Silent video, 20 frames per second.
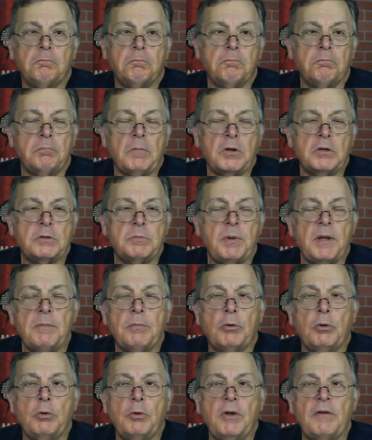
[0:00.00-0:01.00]
most
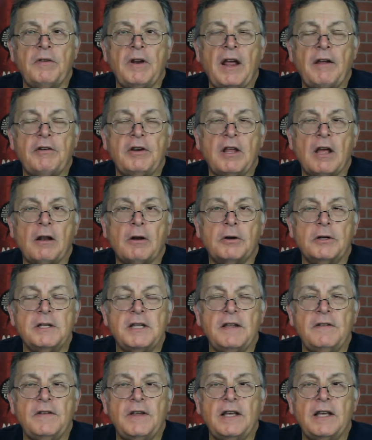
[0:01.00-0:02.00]
people who even had color
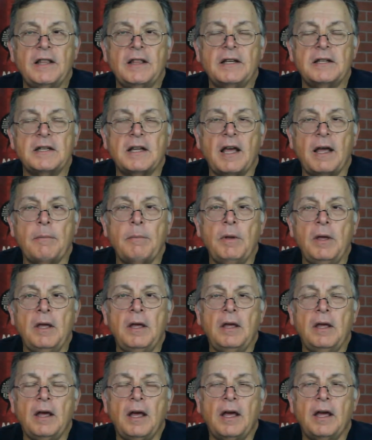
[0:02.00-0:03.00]
TV at the time
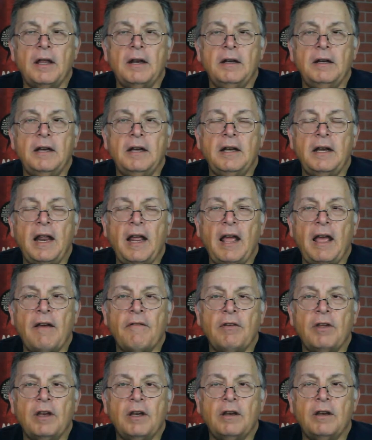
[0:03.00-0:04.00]
didn't
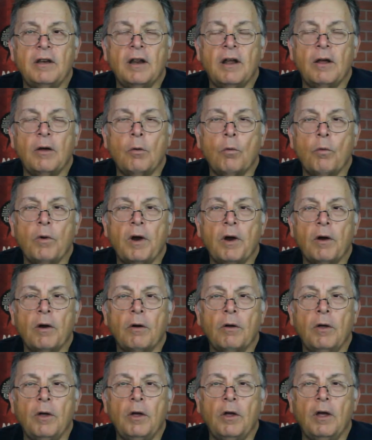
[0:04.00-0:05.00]
have it where